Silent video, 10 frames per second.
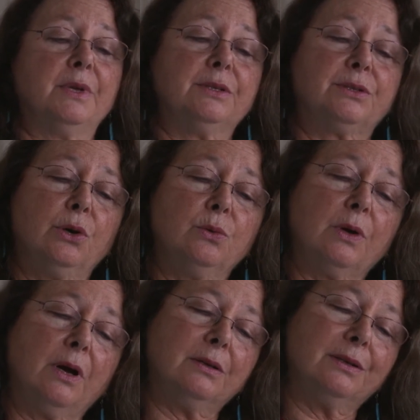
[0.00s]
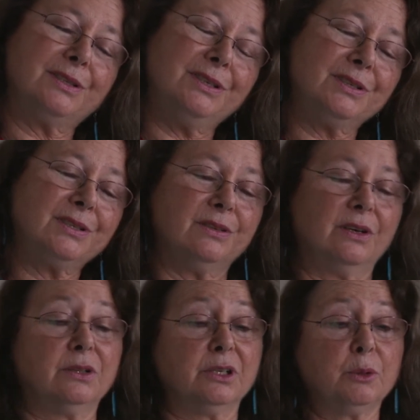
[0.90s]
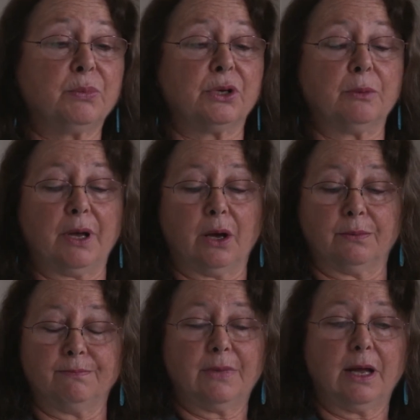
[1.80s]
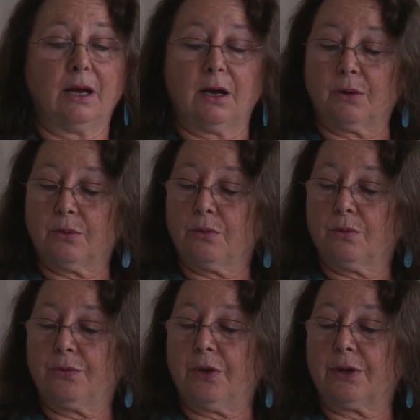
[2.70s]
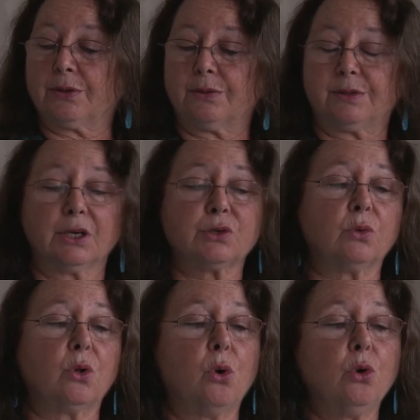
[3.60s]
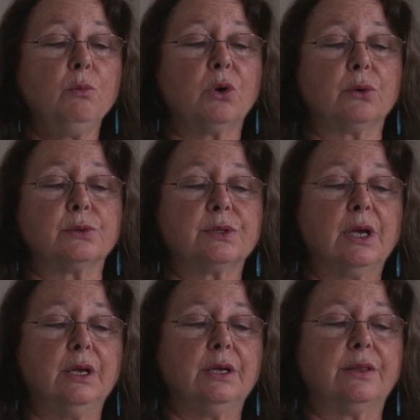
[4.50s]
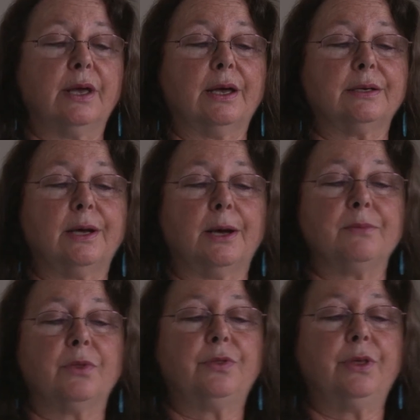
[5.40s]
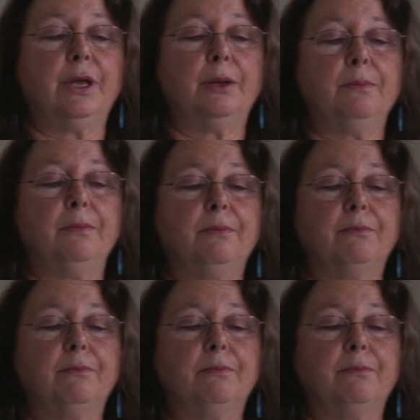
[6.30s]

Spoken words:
So just a little bit about the sexual hormones that they